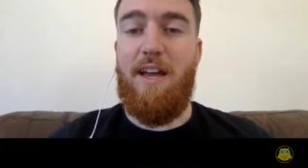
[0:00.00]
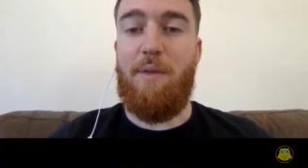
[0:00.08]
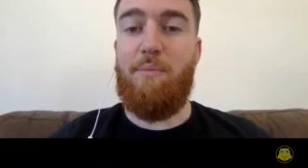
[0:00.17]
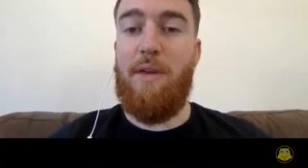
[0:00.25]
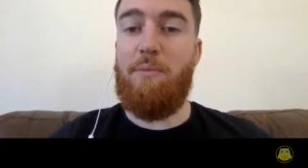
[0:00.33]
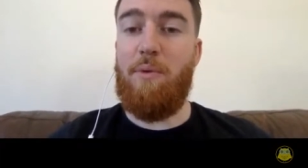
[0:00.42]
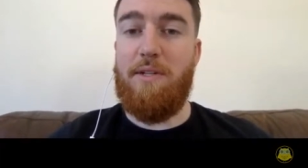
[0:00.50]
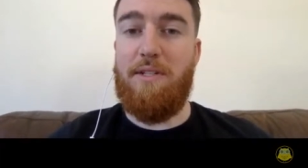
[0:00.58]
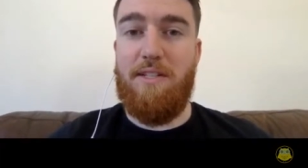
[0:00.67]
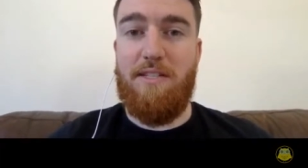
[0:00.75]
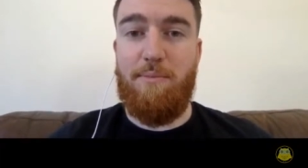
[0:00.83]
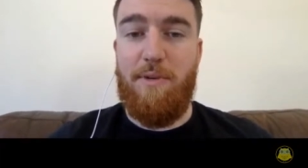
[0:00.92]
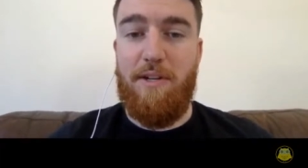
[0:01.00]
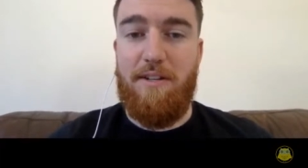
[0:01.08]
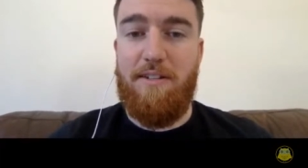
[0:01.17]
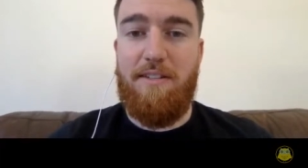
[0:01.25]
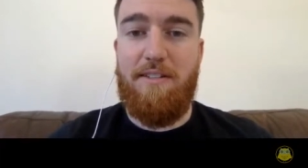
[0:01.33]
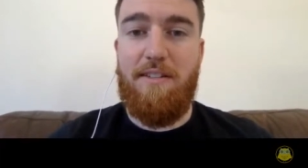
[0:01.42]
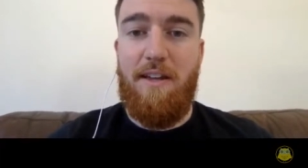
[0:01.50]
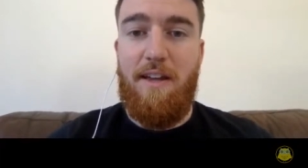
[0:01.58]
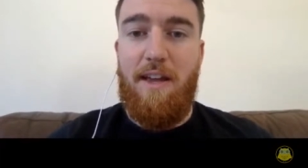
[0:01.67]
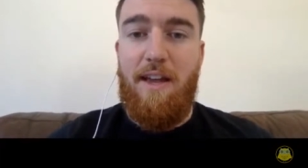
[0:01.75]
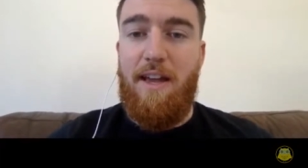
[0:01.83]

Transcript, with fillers: uh, people with disabilities.